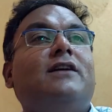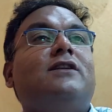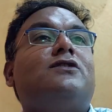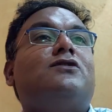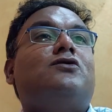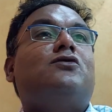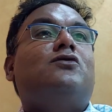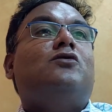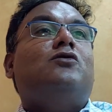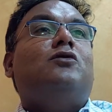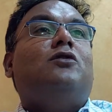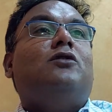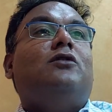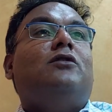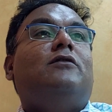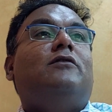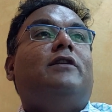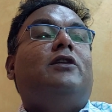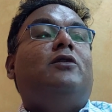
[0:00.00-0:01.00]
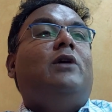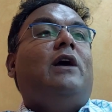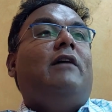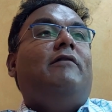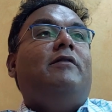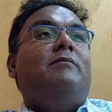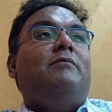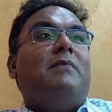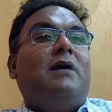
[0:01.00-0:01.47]
So when you
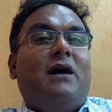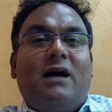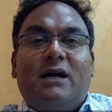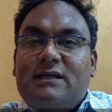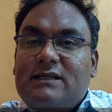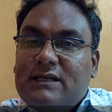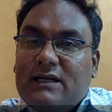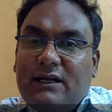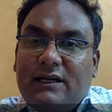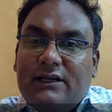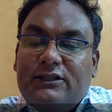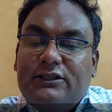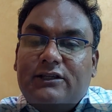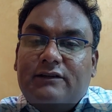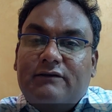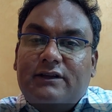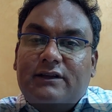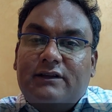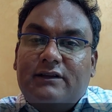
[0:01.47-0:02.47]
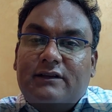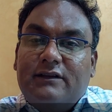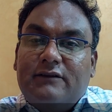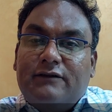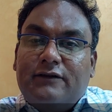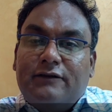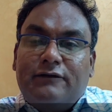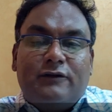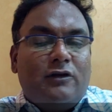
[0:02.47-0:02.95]
have a Mars connection with the
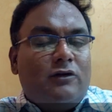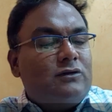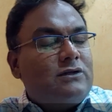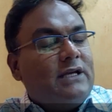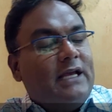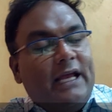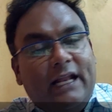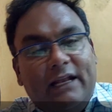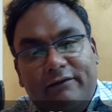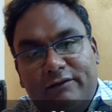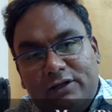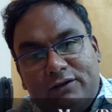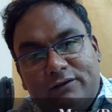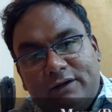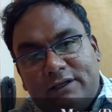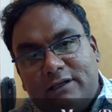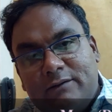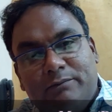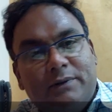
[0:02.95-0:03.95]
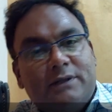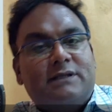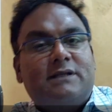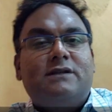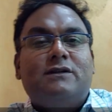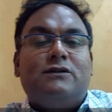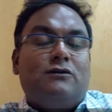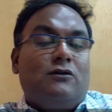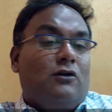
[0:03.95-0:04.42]
fifth house, any which ways the
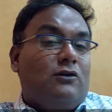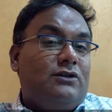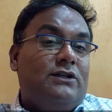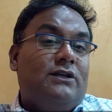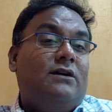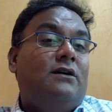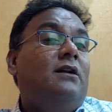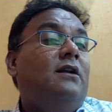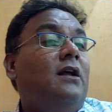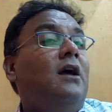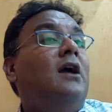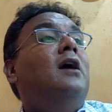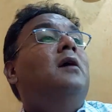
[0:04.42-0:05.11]
person is logical.